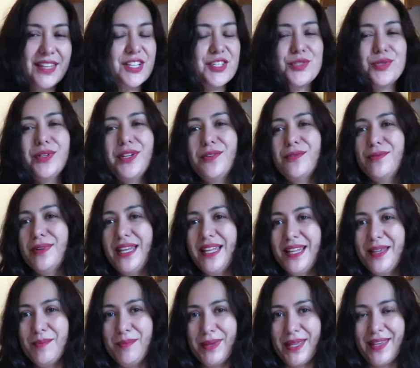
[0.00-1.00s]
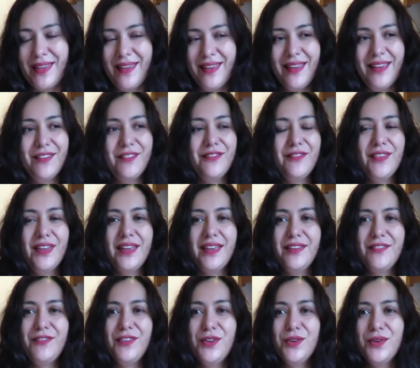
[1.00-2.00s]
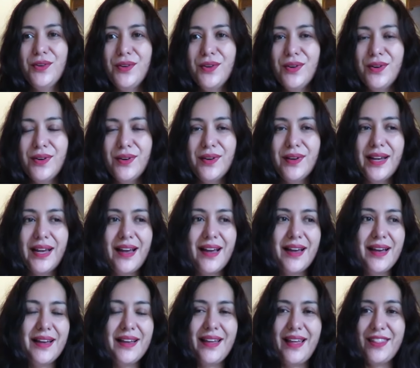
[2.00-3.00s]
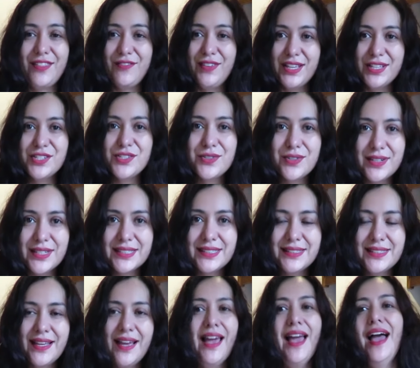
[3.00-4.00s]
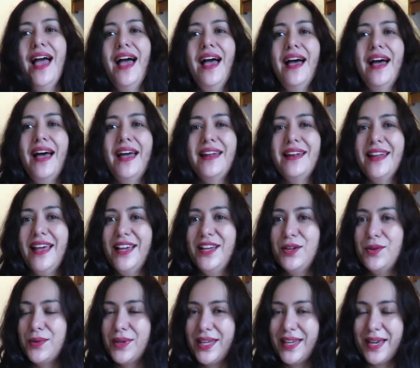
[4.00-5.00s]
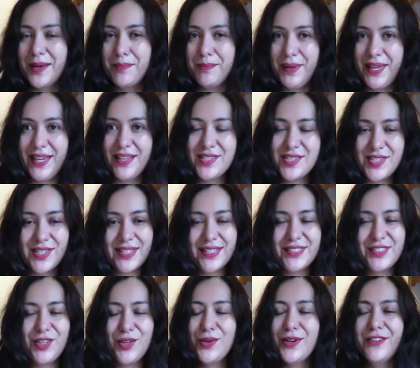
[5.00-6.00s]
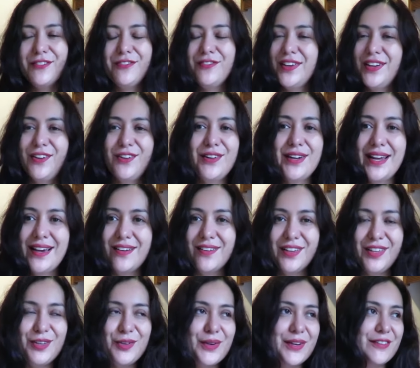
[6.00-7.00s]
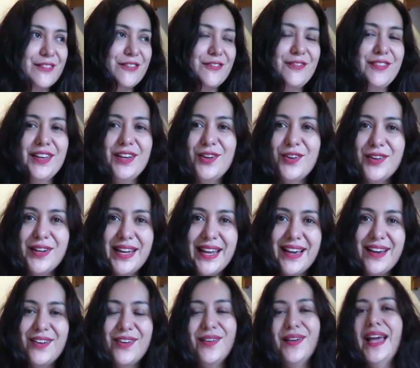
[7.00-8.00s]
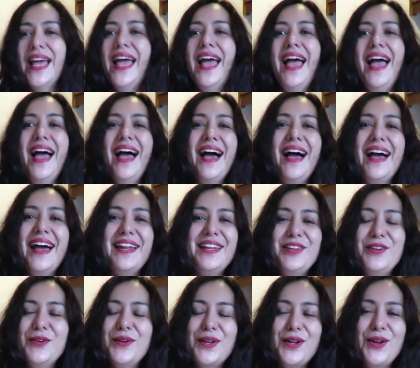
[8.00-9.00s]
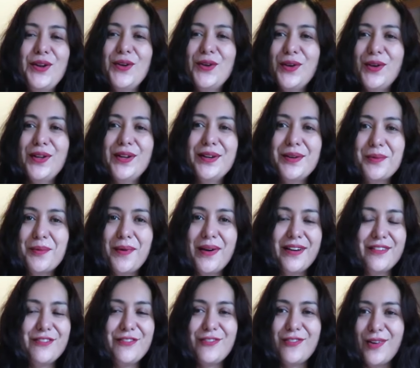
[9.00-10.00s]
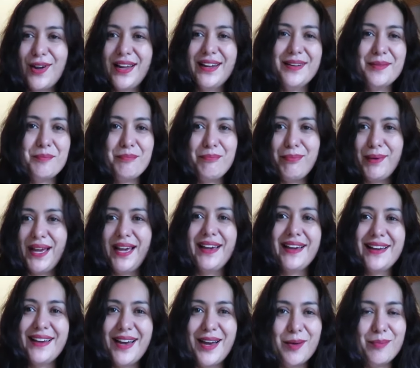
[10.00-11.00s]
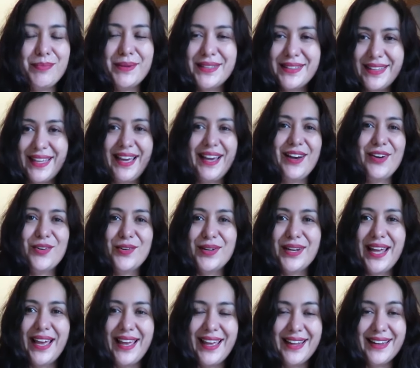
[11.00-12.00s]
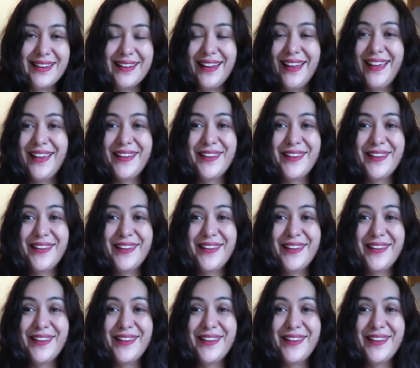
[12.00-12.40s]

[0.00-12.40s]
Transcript: there shouldn't really be if if you're uh, adventurous and like looking at pictures, you can figure it out. You can figure it out and you can learn what front, back, up and down and